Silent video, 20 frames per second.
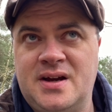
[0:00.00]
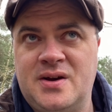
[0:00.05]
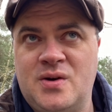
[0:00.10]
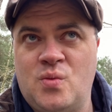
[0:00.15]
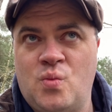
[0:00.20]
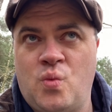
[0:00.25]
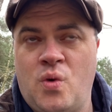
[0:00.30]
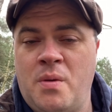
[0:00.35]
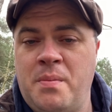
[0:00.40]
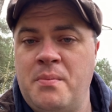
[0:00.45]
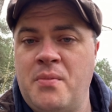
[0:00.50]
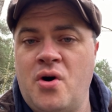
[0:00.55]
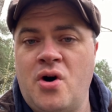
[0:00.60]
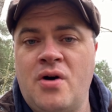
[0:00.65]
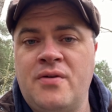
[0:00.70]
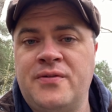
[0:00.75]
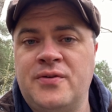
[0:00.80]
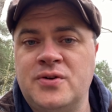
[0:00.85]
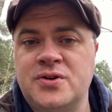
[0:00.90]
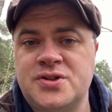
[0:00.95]
What
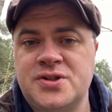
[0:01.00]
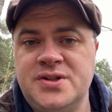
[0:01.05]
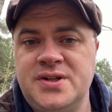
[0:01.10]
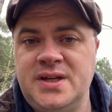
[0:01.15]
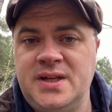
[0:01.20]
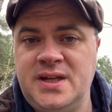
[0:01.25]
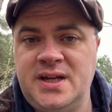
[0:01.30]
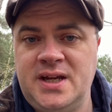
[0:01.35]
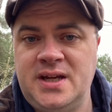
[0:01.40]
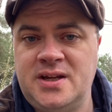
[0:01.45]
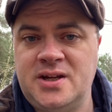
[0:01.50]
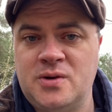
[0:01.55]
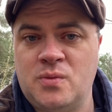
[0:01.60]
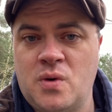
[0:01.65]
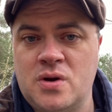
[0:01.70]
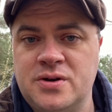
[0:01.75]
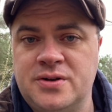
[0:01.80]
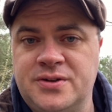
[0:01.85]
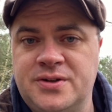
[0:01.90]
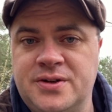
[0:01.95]
more function do you need in a
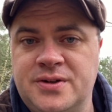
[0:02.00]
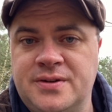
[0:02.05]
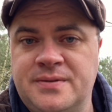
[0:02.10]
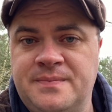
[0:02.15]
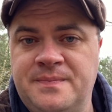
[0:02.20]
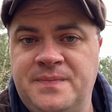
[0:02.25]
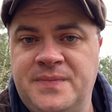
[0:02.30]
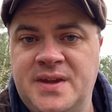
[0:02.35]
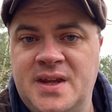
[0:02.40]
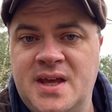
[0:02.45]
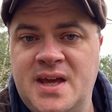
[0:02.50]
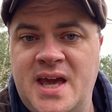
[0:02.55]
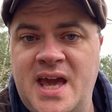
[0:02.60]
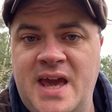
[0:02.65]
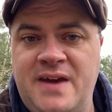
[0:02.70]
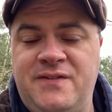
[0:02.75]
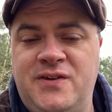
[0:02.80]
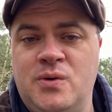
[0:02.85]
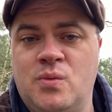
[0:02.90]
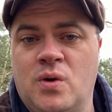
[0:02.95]
one and done?
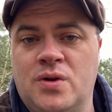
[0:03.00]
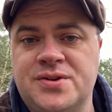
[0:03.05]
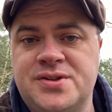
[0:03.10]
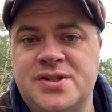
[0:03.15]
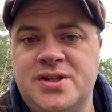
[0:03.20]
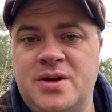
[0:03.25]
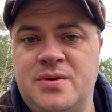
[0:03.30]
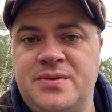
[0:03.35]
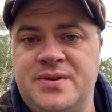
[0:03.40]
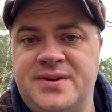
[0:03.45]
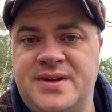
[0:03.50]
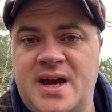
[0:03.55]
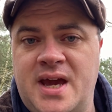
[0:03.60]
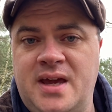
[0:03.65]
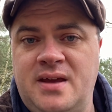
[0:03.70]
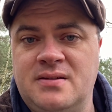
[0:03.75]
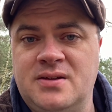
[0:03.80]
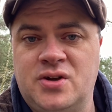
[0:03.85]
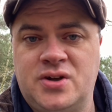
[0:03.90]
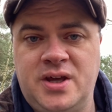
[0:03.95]
If you want to know the
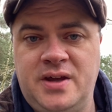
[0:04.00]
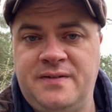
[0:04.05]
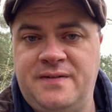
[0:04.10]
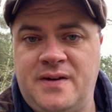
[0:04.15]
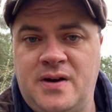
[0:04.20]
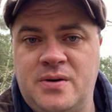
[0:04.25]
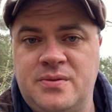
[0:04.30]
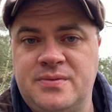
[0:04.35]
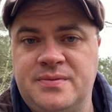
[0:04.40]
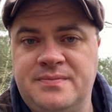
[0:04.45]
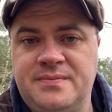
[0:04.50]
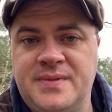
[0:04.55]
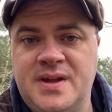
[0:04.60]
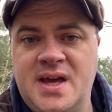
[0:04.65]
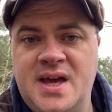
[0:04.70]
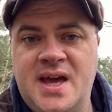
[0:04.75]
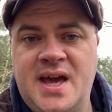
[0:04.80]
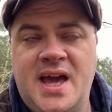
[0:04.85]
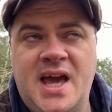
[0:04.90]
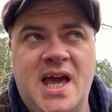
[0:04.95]
date, look at your phone.
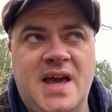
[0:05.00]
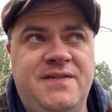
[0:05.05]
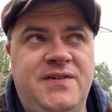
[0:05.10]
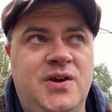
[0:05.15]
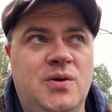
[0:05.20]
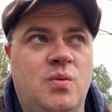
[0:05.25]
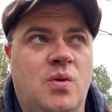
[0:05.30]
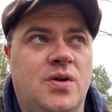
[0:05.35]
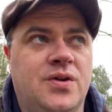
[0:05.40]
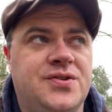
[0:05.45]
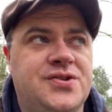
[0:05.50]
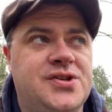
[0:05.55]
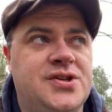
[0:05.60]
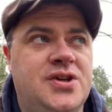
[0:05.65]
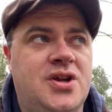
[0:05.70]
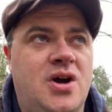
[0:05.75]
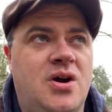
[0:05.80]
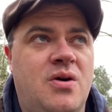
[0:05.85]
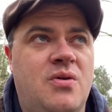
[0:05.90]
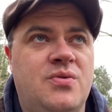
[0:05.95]
If you want to
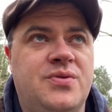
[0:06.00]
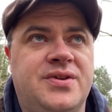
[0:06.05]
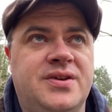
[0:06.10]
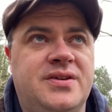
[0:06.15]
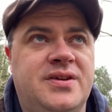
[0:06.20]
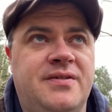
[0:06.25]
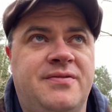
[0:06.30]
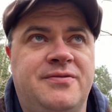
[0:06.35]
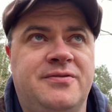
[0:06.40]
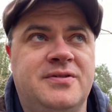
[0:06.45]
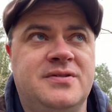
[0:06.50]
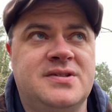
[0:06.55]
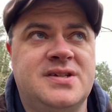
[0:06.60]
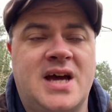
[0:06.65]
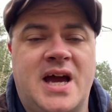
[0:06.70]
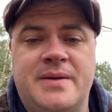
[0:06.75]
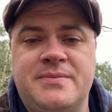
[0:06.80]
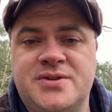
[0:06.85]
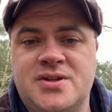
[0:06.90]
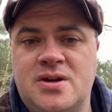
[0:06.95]
know the different
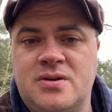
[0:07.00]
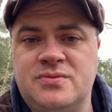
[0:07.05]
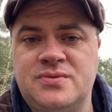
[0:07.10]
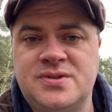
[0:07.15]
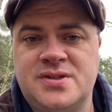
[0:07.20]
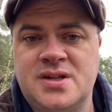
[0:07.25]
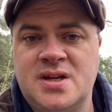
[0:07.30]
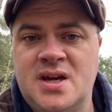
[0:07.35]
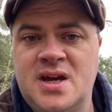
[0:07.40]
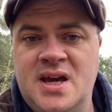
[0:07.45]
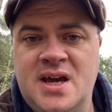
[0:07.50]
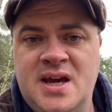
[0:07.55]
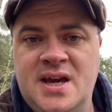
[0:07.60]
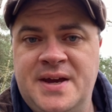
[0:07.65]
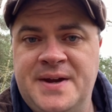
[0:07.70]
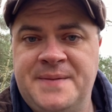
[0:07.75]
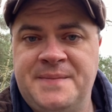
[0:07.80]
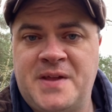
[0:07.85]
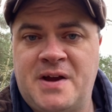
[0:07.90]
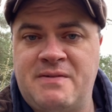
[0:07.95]
time zones
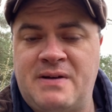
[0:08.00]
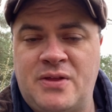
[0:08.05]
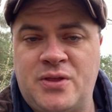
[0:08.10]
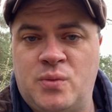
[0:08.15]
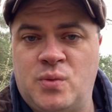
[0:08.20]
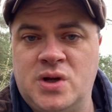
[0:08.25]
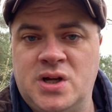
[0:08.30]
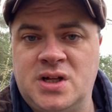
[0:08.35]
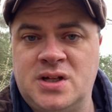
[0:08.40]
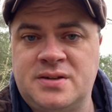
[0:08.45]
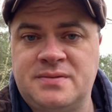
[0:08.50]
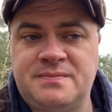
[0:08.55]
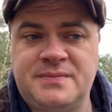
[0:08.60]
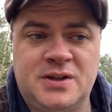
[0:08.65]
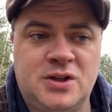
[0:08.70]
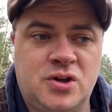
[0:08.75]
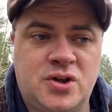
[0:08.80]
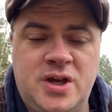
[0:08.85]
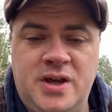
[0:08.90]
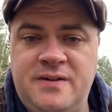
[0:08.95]
around the world,
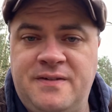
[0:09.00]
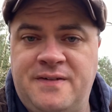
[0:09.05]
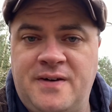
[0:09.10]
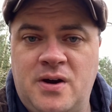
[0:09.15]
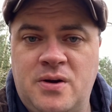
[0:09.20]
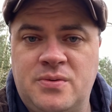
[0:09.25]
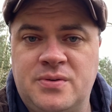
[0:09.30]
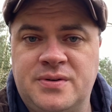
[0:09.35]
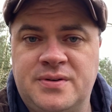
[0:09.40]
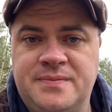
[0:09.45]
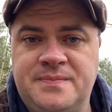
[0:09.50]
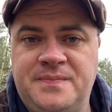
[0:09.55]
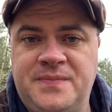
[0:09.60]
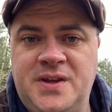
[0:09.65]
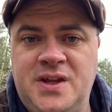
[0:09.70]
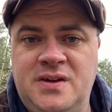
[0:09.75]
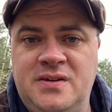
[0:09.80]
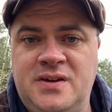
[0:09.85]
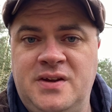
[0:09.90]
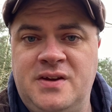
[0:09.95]
look at your phone.
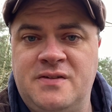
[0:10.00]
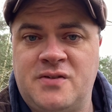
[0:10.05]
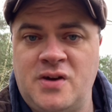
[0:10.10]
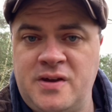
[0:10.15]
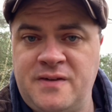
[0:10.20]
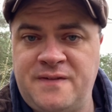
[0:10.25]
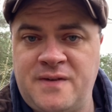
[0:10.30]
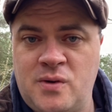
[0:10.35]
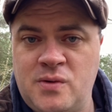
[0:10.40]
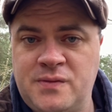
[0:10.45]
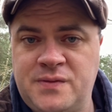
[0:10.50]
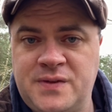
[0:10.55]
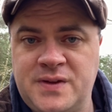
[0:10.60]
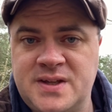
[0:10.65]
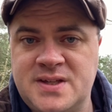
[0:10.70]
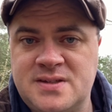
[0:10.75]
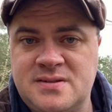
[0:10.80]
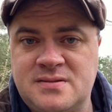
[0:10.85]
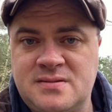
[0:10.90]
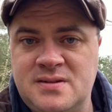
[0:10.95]
You've got your phone for
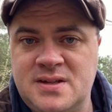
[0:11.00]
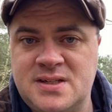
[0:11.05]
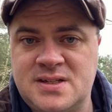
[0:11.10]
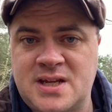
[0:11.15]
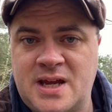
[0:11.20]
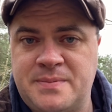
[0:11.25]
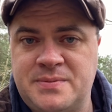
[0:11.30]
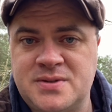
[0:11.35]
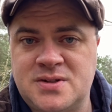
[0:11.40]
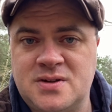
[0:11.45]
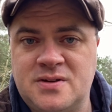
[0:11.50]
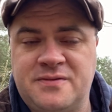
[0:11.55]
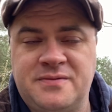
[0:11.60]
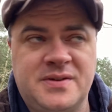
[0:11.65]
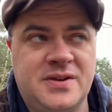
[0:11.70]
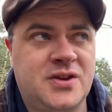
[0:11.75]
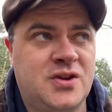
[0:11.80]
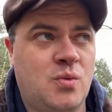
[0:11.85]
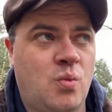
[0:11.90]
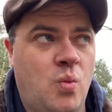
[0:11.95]
this type of stuff.
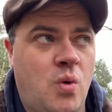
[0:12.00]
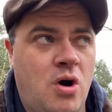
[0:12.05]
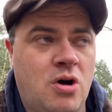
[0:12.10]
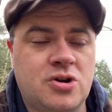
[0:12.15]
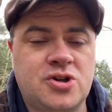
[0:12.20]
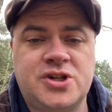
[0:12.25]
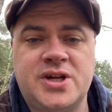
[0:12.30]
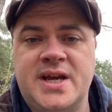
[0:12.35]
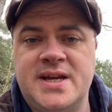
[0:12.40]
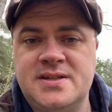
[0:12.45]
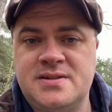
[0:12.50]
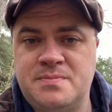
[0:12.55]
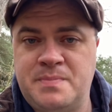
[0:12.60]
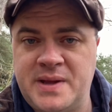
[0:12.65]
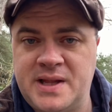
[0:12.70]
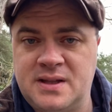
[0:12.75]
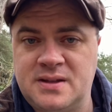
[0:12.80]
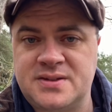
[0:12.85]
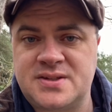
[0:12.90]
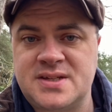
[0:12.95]
The watch is
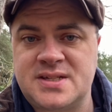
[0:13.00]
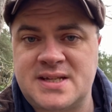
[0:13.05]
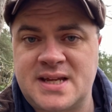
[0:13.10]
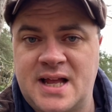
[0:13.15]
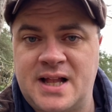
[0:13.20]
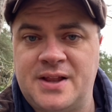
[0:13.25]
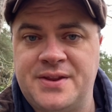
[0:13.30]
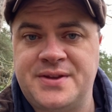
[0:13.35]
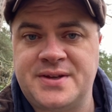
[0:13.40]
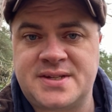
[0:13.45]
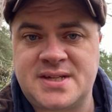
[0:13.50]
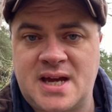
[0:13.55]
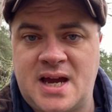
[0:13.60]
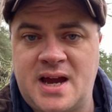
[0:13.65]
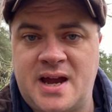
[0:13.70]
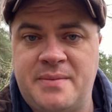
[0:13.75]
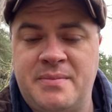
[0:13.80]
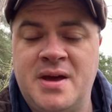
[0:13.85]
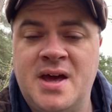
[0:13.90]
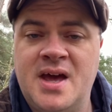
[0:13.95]
built to tell the
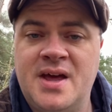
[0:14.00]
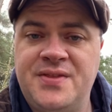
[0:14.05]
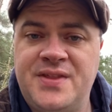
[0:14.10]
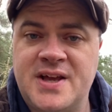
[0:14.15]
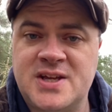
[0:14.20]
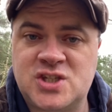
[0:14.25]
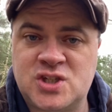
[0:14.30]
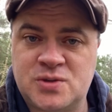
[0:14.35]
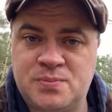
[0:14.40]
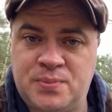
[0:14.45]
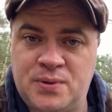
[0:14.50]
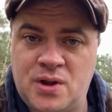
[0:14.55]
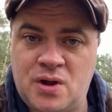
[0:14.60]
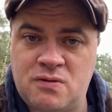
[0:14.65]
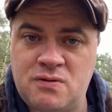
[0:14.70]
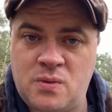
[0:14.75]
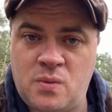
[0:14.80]
time. The Explorer